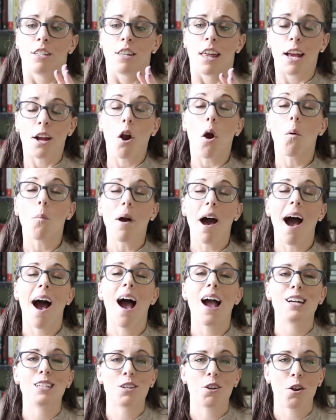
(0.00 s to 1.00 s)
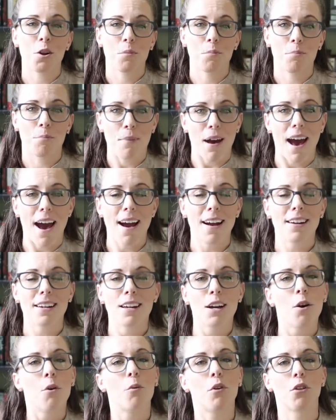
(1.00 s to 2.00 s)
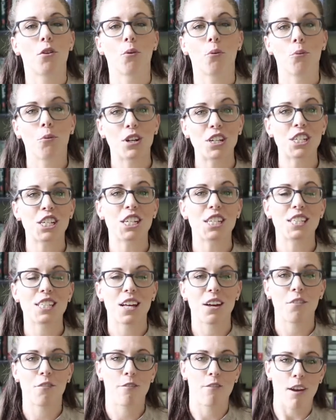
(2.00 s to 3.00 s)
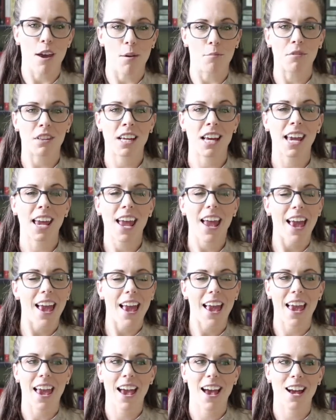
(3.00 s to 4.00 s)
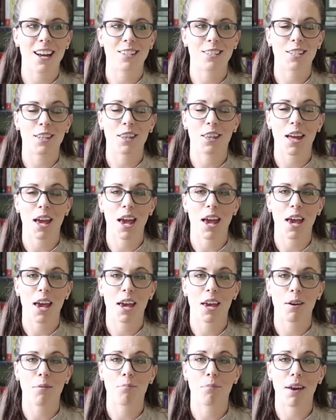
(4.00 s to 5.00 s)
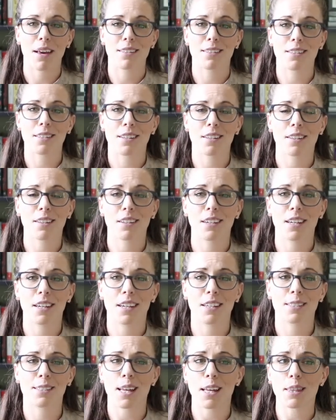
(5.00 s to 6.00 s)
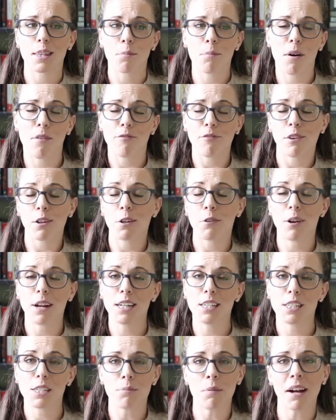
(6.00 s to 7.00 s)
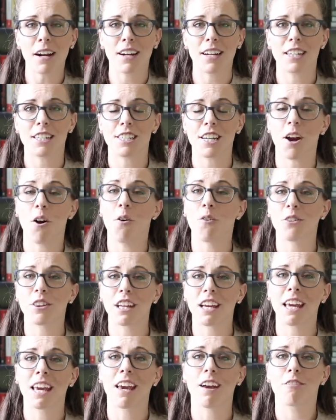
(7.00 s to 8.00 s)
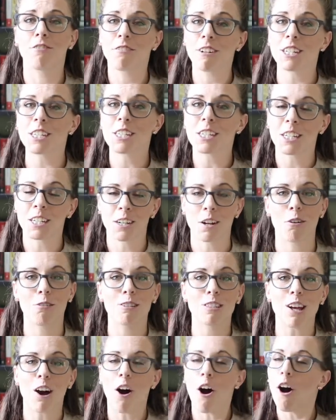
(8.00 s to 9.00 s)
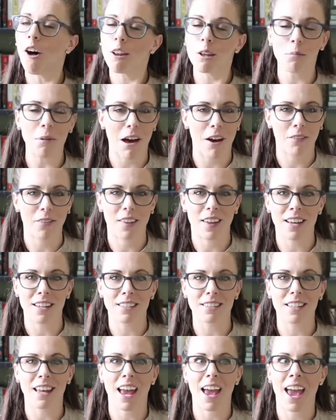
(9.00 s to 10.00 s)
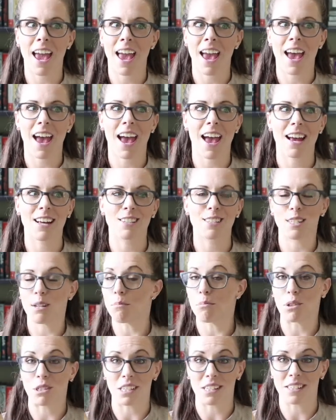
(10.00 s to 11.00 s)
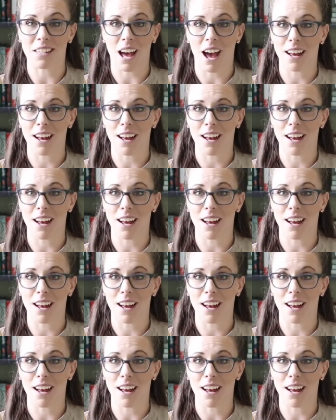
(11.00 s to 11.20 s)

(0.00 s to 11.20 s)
they go behind her back with Rishi's family, and they basically set them up for an arranged marriage, only Rishi knows all about this, and Dimple does